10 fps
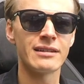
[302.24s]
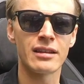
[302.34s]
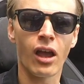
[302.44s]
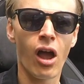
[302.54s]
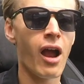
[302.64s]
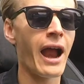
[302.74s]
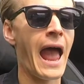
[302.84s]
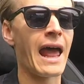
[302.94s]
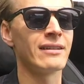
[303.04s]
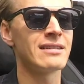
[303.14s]
the car
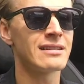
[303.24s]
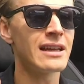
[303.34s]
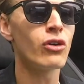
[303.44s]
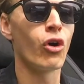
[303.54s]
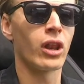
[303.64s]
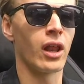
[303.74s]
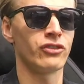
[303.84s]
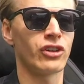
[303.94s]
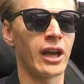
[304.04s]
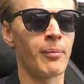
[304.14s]
had a single clutch
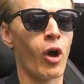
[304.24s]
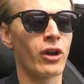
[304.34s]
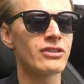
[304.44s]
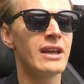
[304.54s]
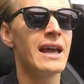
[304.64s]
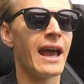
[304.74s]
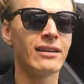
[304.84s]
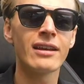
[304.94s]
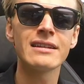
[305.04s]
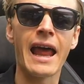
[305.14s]
gearbox and
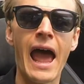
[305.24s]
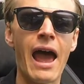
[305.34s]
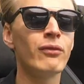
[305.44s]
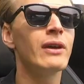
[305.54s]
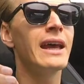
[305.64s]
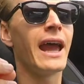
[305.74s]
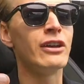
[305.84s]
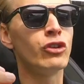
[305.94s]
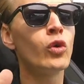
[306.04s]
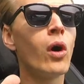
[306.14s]
doesn't have a
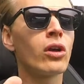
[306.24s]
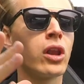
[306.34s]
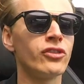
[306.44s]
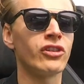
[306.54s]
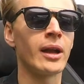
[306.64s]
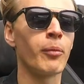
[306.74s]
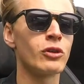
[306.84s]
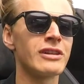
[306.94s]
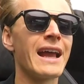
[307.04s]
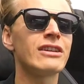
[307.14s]
dual clutch
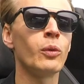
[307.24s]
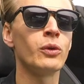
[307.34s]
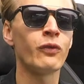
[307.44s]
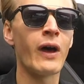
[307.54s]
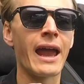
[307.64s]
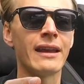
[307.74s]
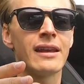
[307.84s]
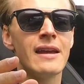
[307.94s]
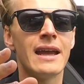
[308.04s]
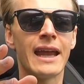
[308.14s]
gearbox like you would find
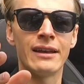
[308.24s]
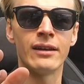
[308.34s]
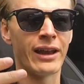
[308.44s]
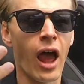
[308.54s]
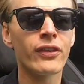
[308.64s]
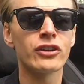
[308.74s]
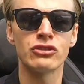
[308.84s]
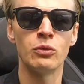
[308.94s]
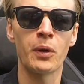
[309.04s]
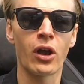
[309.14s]
in other
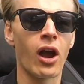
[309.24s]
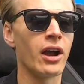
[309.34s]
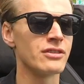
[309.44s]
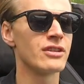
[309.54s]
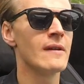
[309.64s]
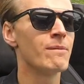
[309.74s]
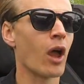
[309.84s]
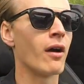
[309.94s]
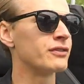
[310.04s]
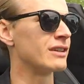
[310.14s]
supercars
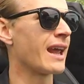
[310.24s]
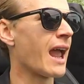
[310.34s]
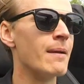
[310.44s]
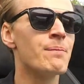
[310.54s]
of today.